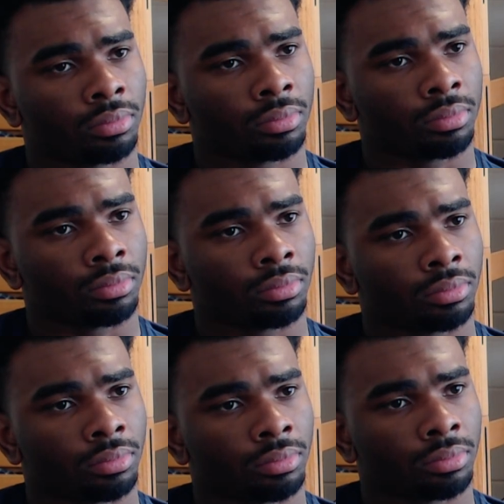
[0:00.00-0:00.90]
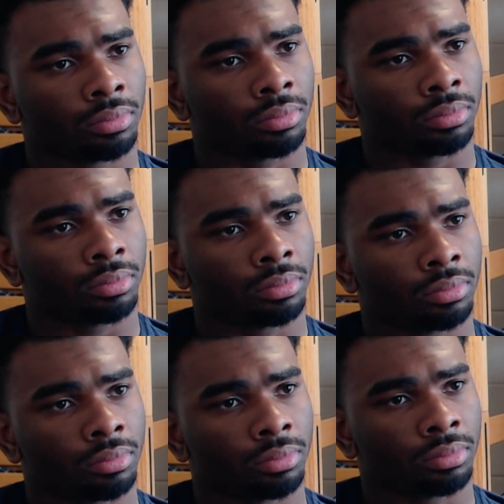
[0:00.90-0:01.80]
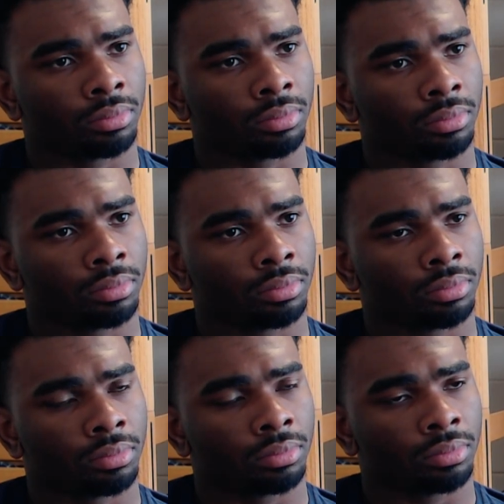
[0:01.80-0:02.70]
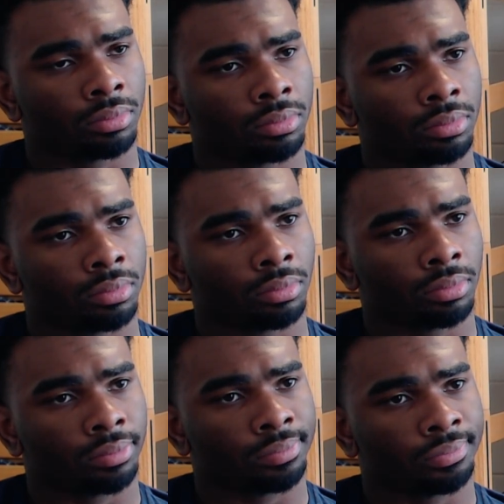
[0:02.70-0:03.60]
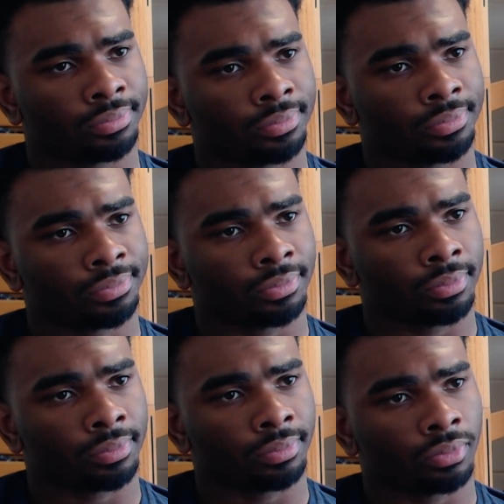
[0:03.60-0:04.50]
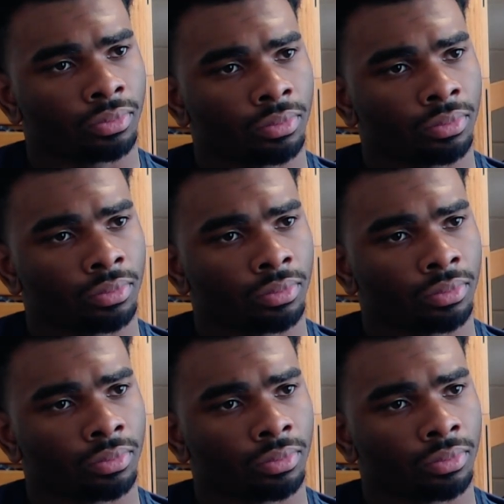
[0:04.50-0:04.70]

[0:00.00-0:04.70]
(not speaking)